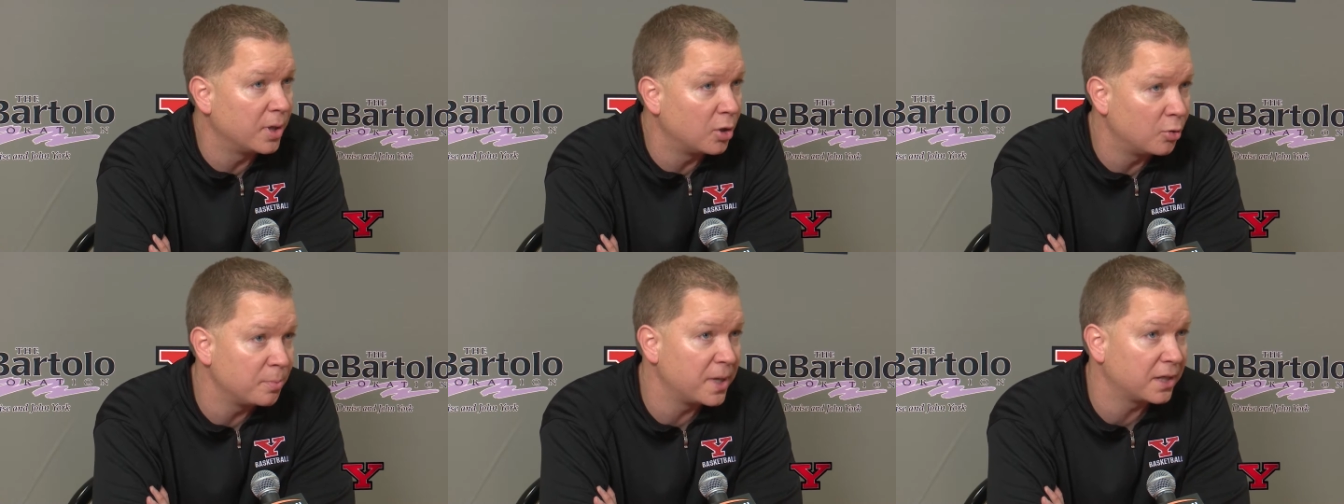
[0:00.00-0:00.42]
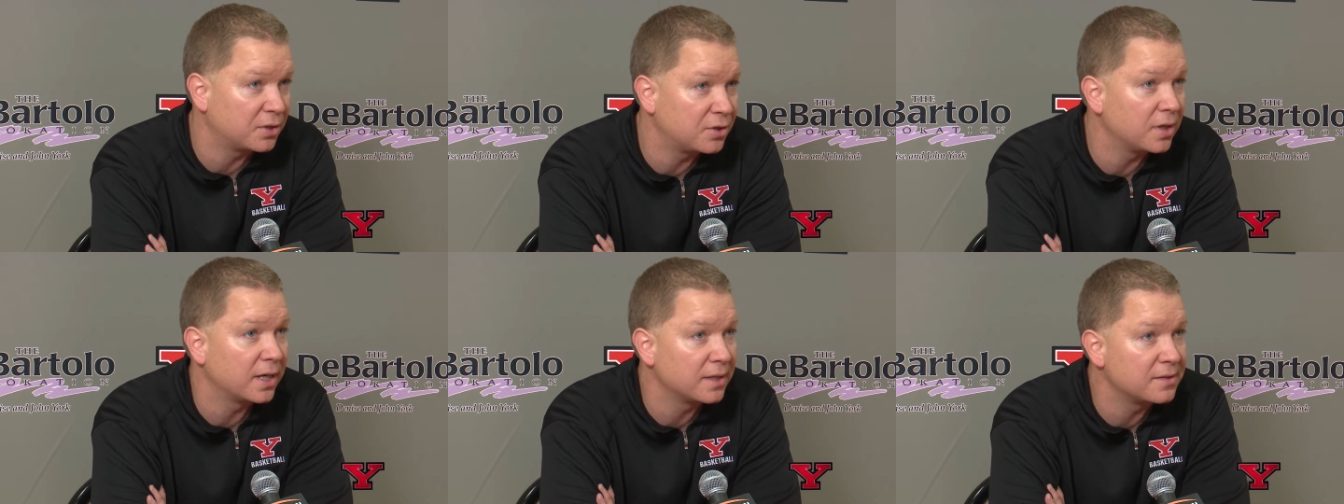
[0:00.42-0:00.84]
and home
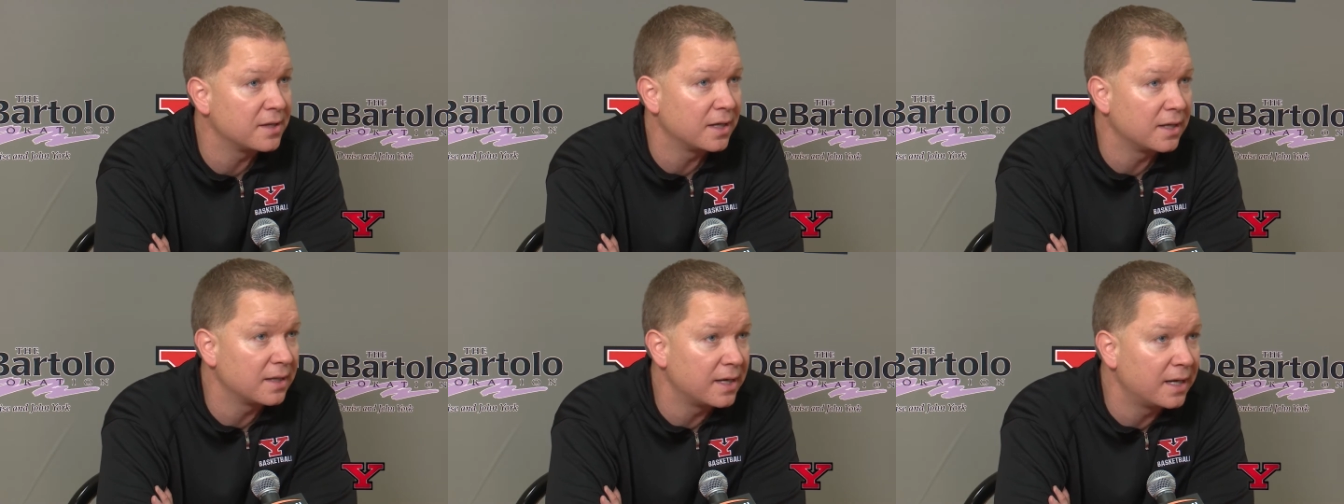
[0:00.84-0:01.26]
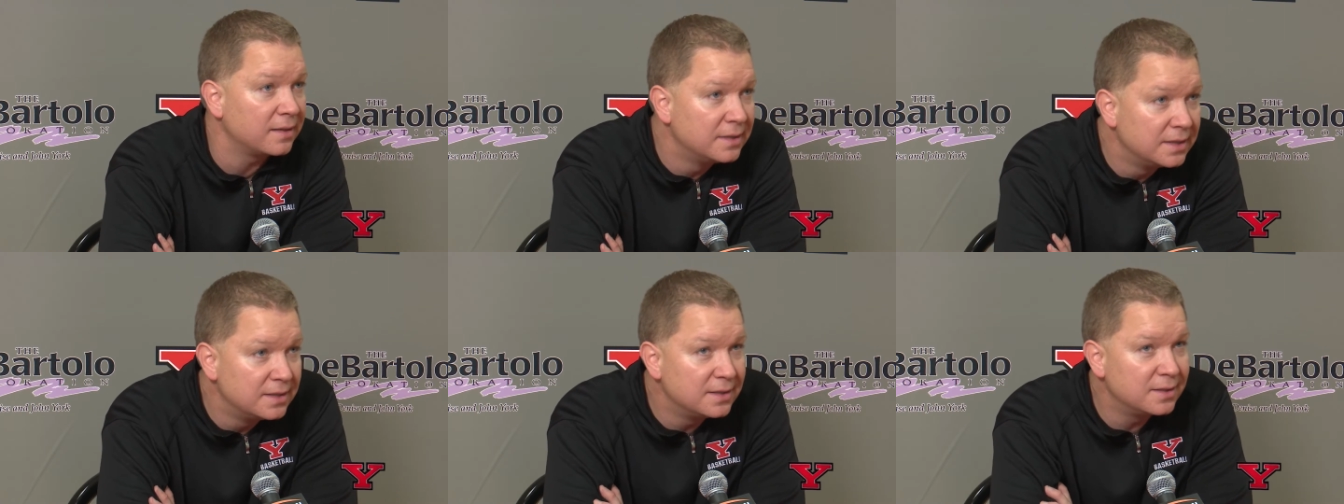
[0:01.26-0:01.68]
next year. I can tell you that.
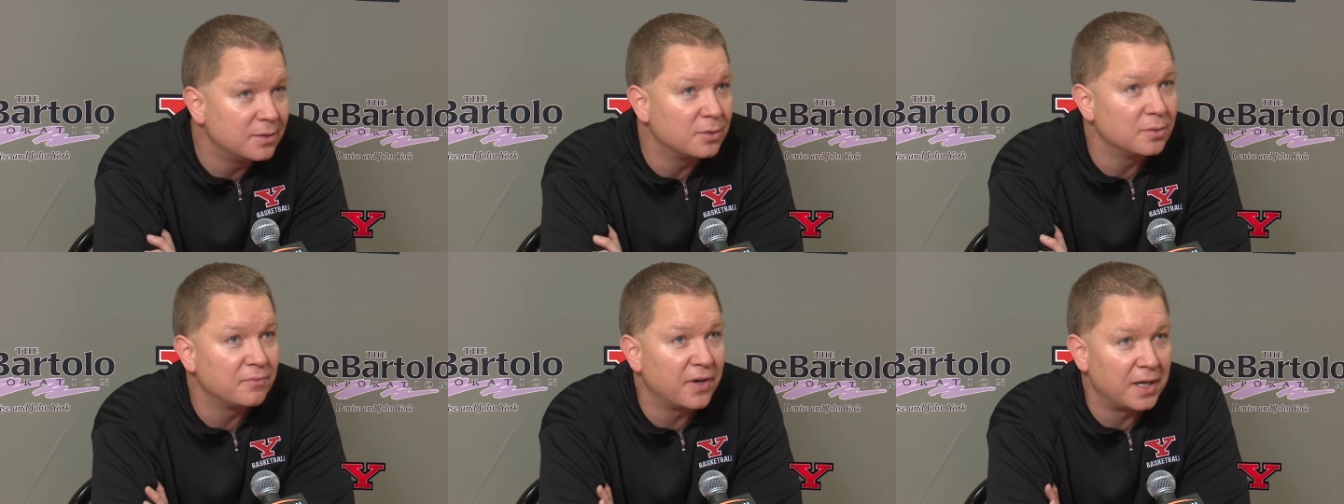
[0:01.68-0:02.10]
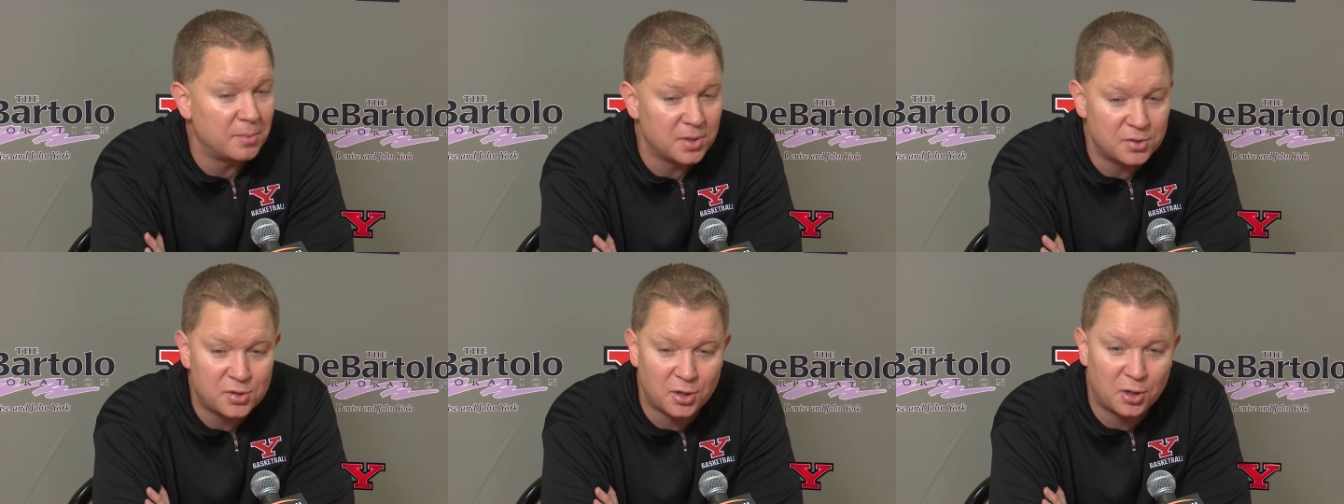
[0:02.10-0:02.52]
We'll invite them
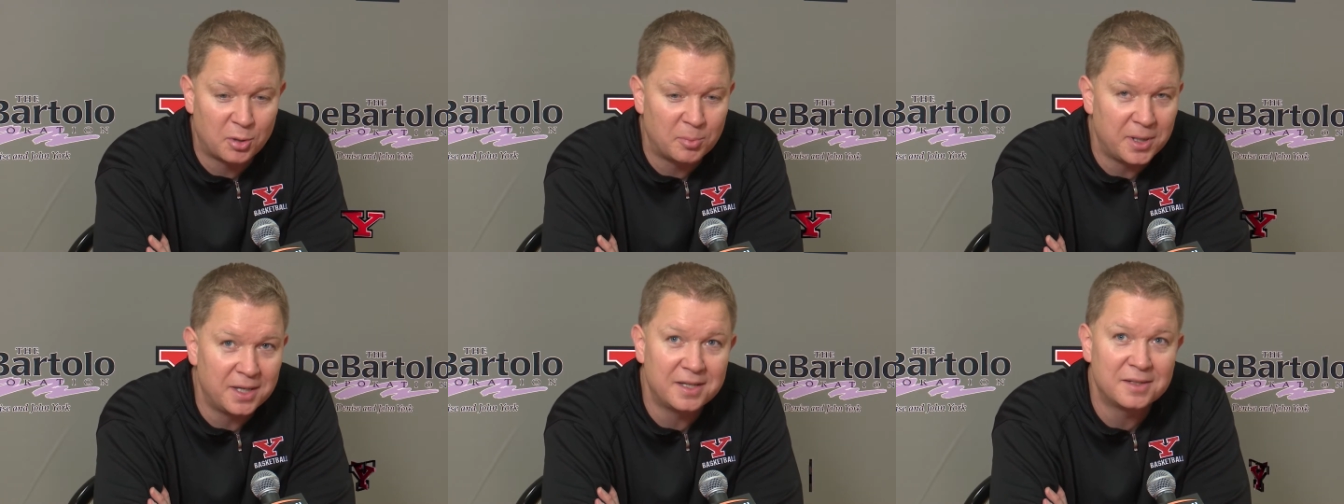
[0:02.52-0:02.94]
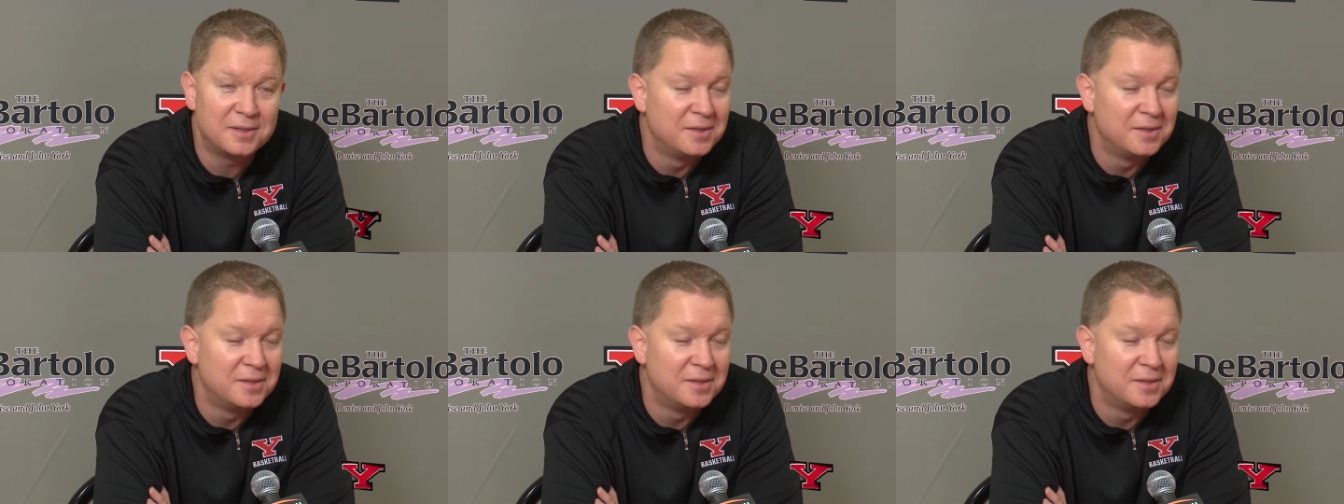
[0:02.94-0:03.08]
to the tournament, and